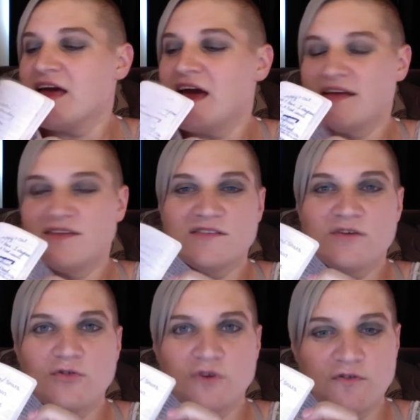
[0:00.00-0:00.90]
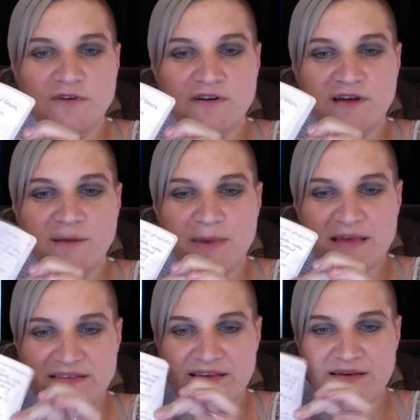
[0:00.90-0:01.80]
and it just goes over
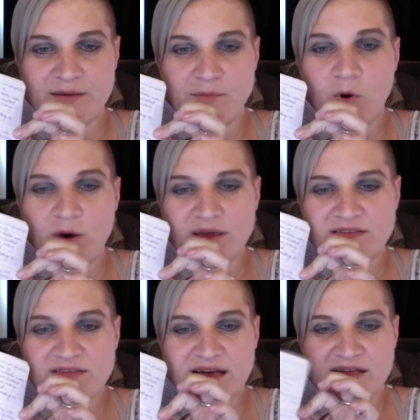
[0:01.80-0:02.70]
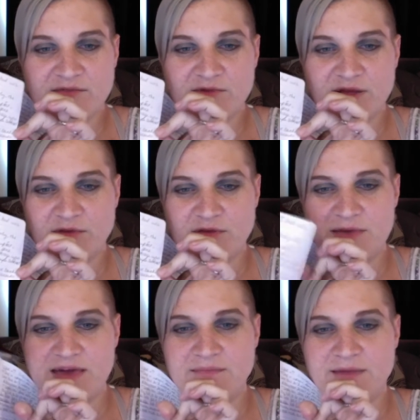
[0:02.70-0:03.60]
basic points on what I'm going to
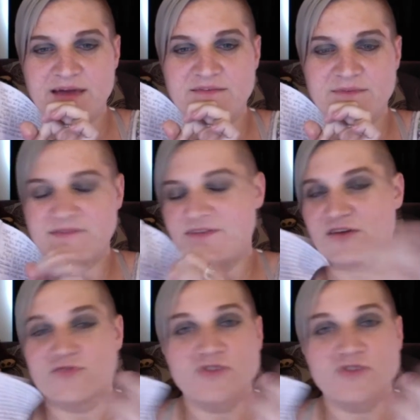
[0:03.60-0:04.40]
make in my video,